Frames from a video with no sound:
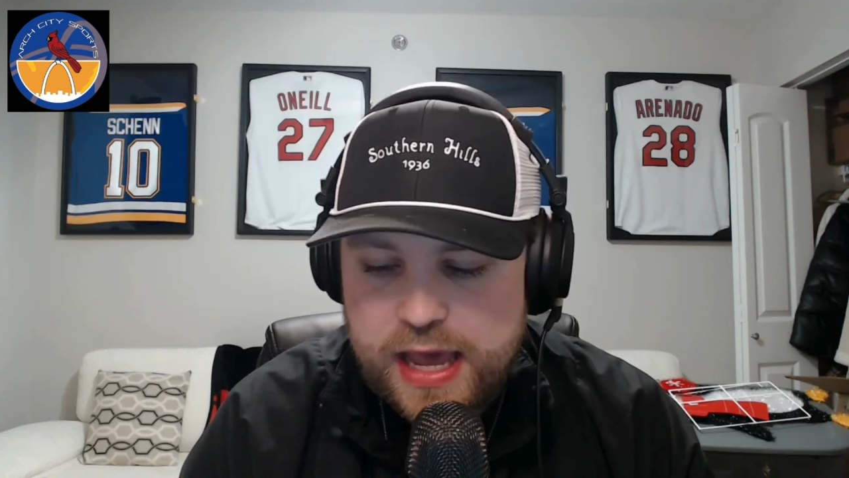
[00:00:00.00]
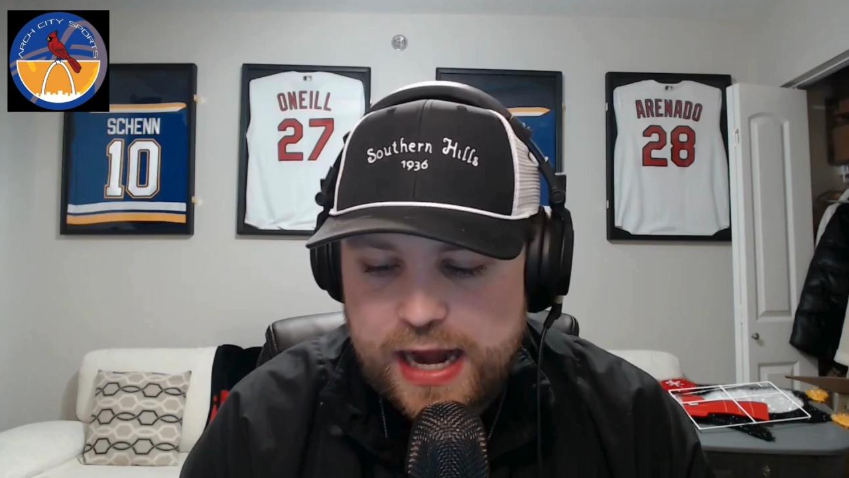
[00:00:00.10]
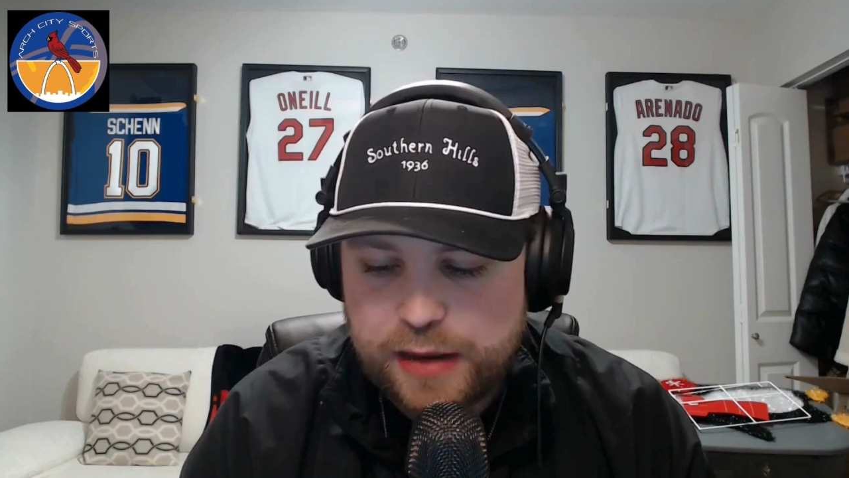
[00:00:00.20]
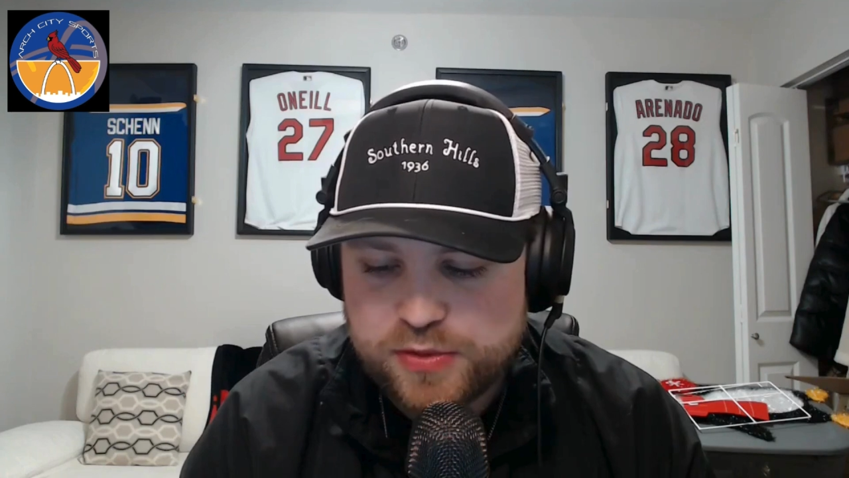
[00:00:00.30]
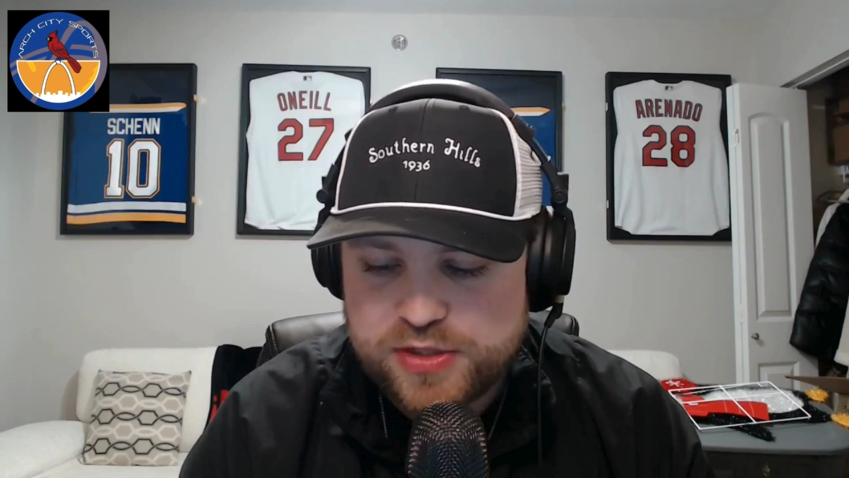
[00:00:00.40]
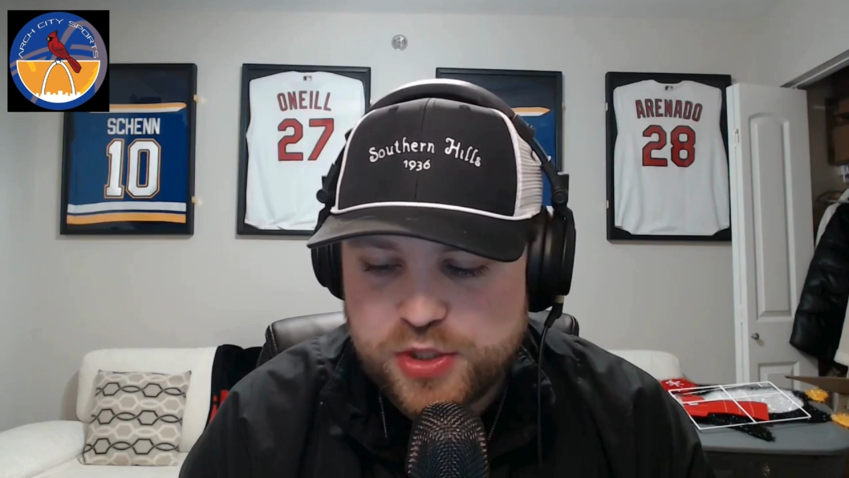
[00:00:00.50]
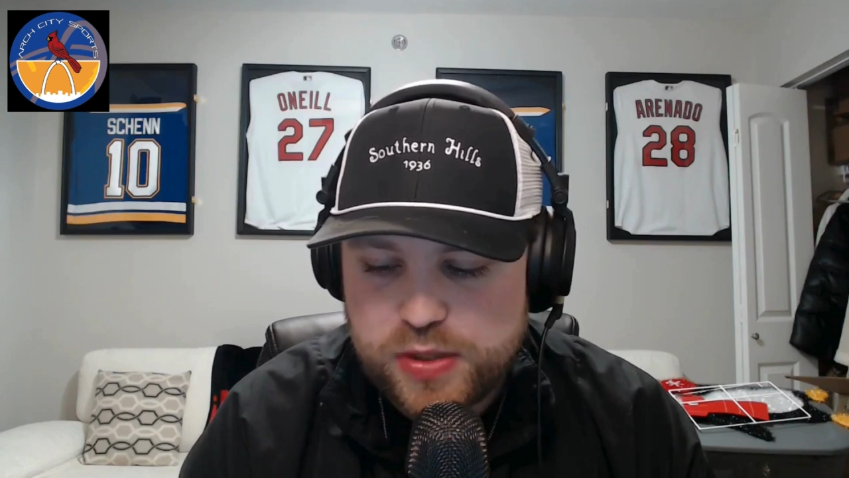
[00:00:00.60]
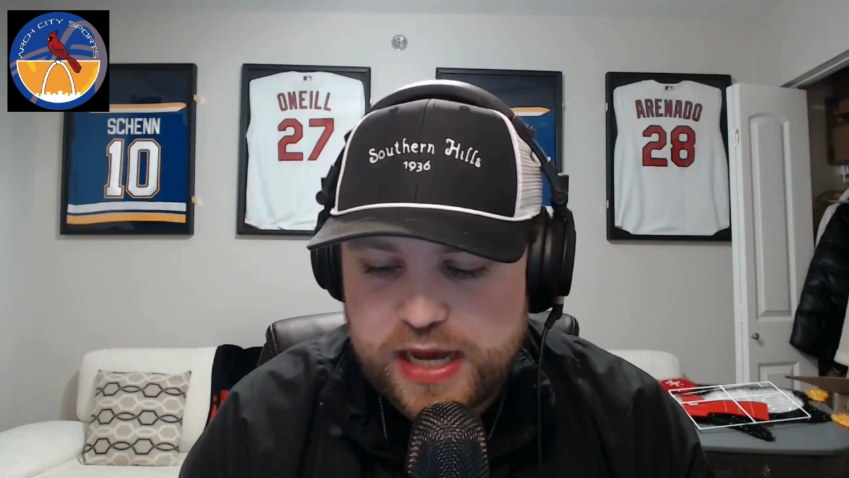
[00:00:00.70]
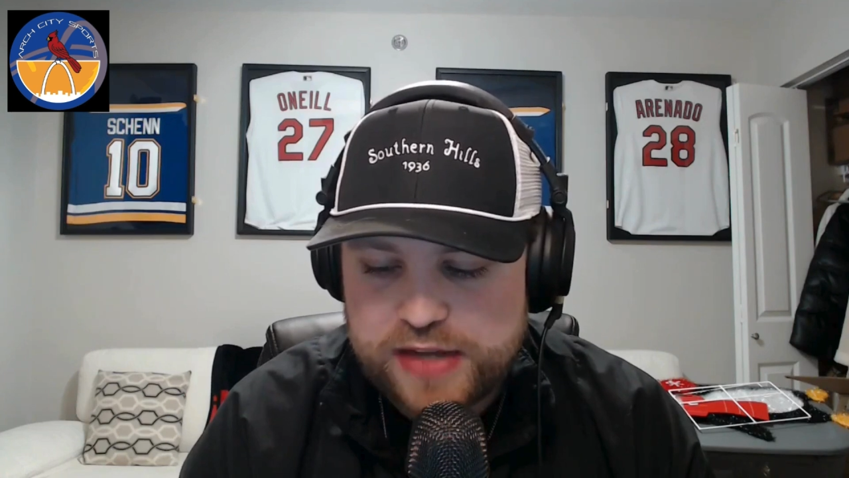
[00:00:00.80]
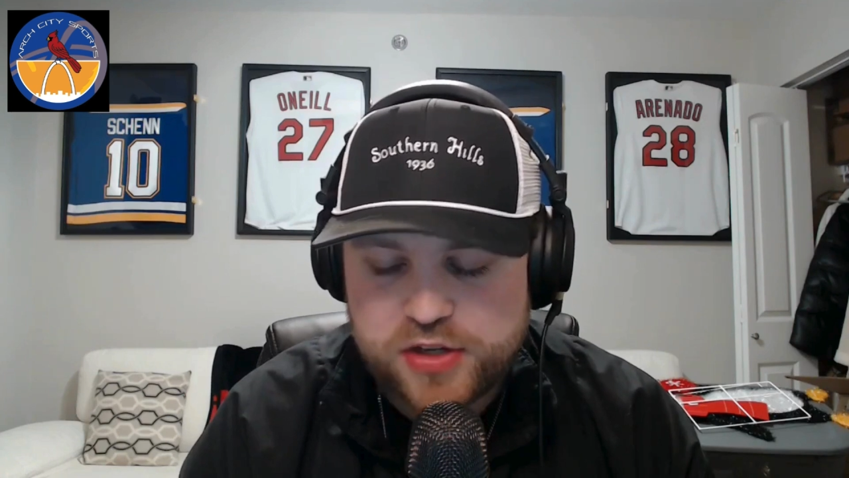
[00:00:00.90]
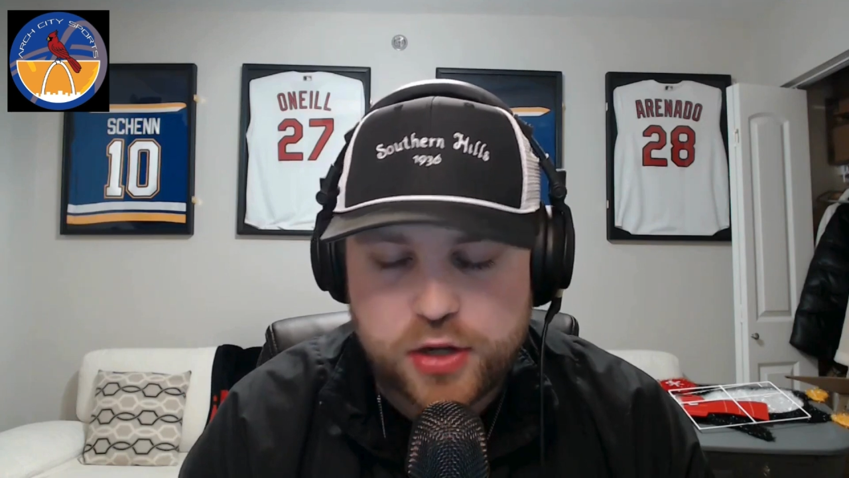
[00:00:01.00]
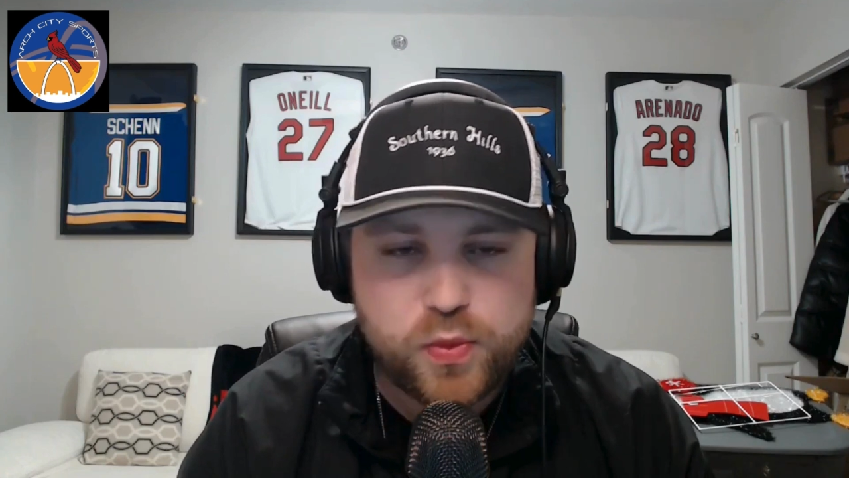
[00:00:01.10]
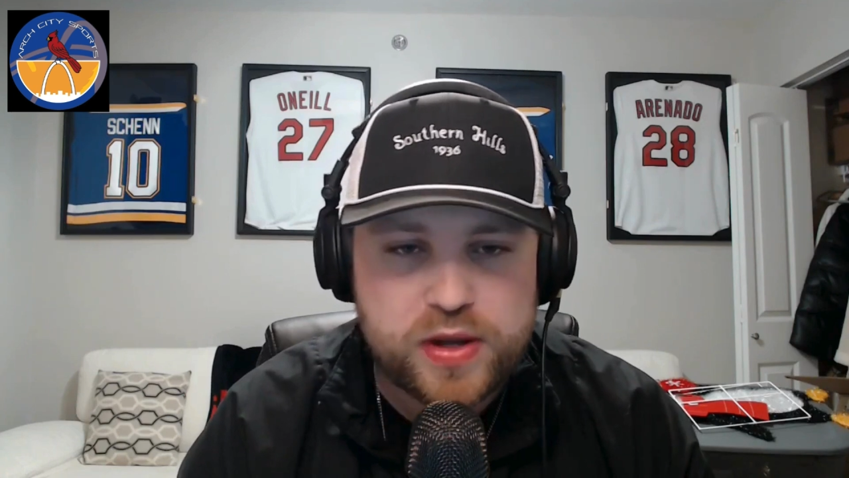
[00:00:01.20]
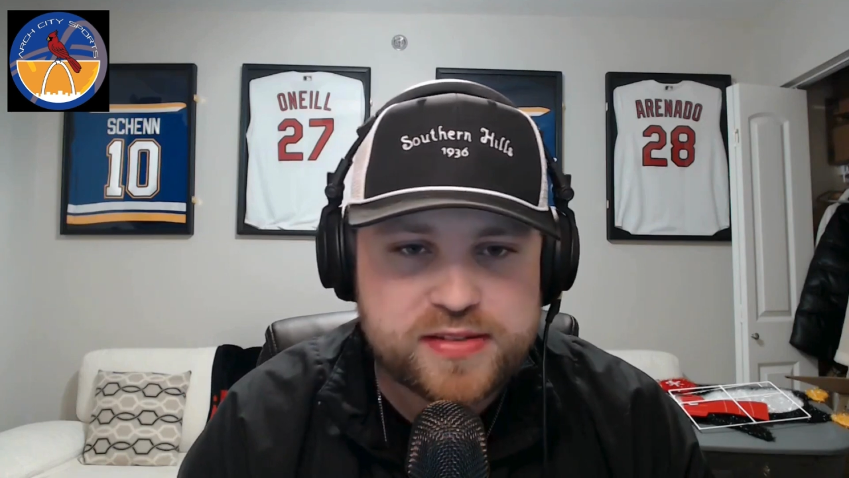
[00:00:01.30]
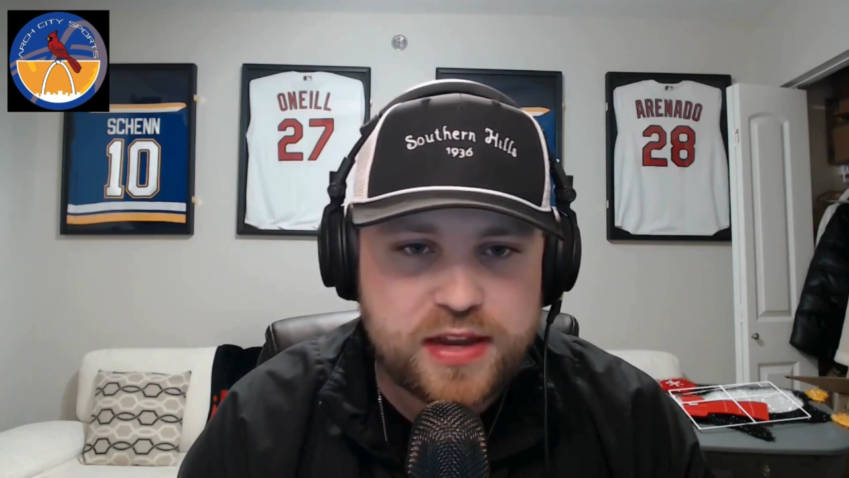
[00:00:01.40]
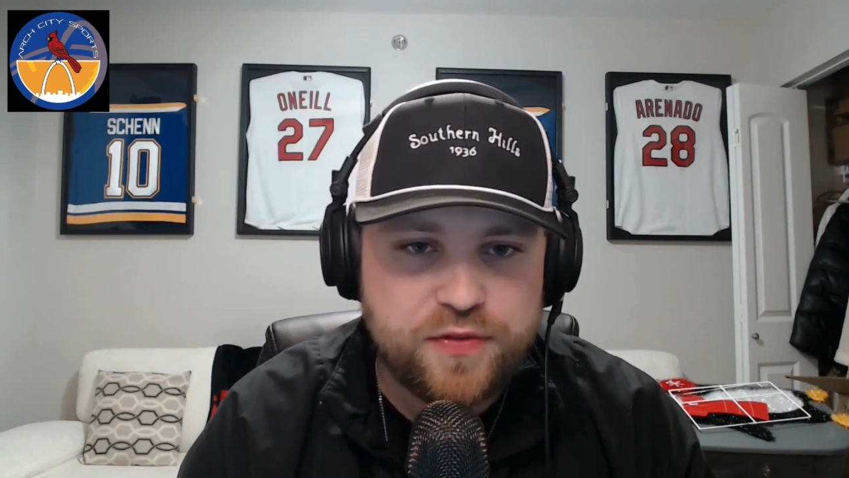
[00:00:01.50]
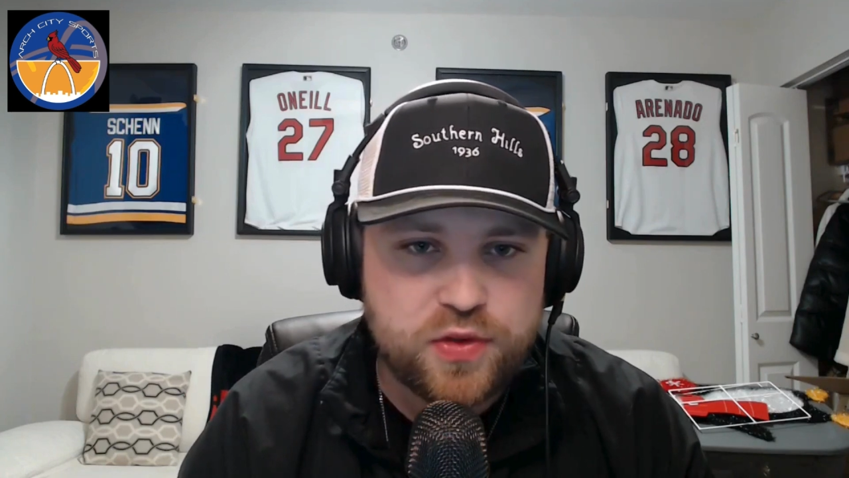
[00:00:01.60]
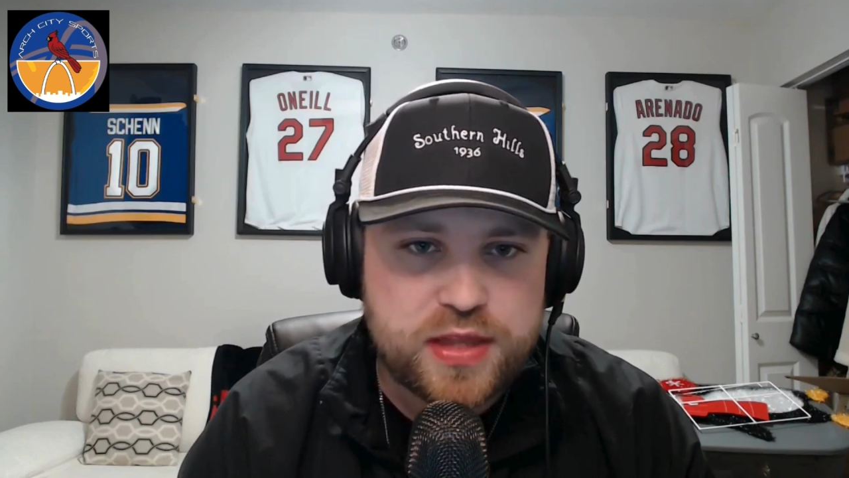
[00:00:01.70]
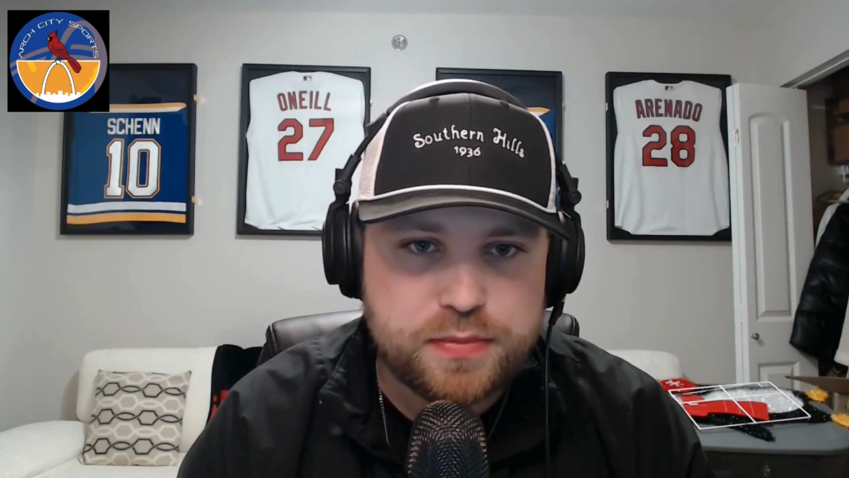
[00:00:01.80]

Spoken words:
and I will see you guys on Wednesday for the